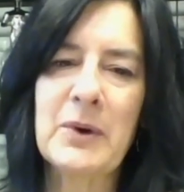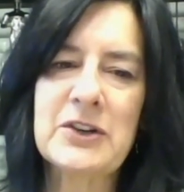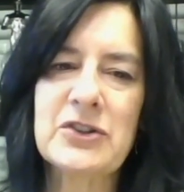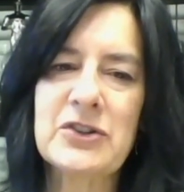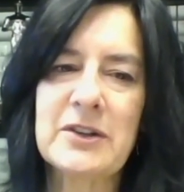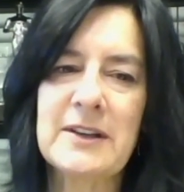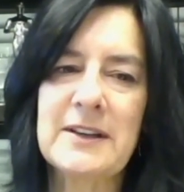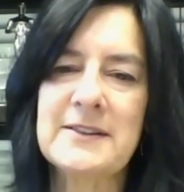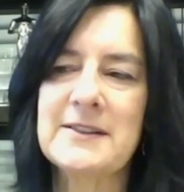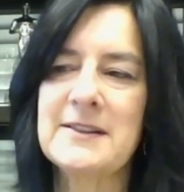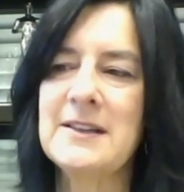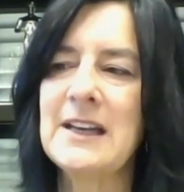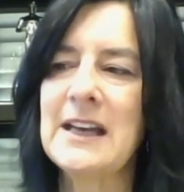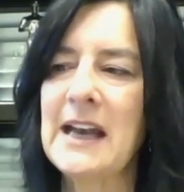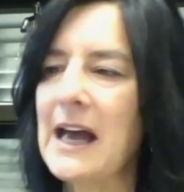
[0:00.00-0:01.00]
which
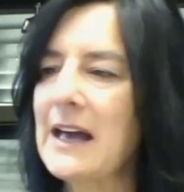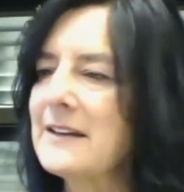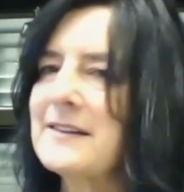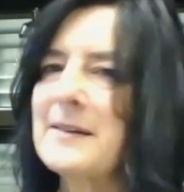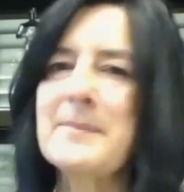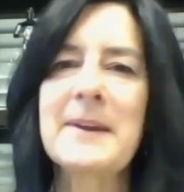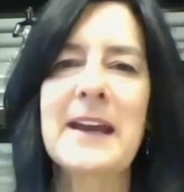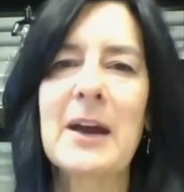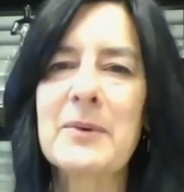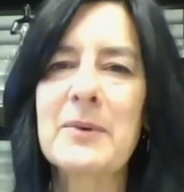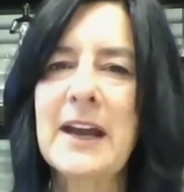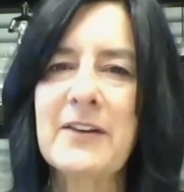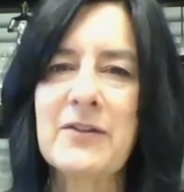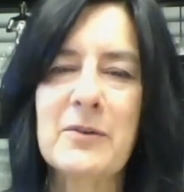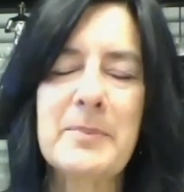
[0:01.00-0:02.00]
is not something I
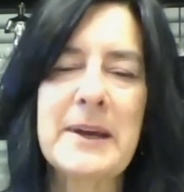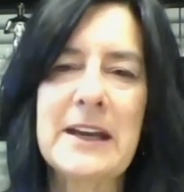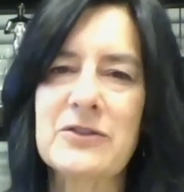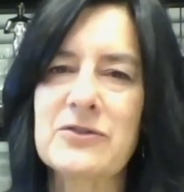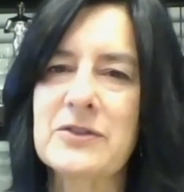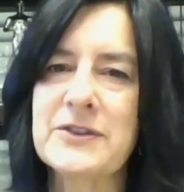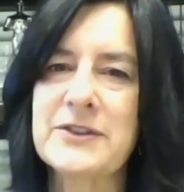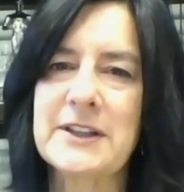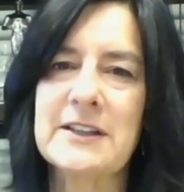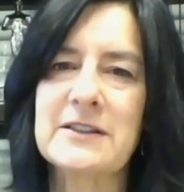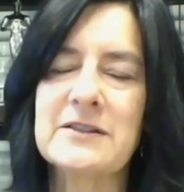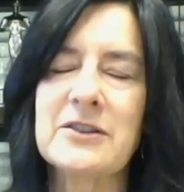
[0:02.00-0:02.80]
would ever be interested in.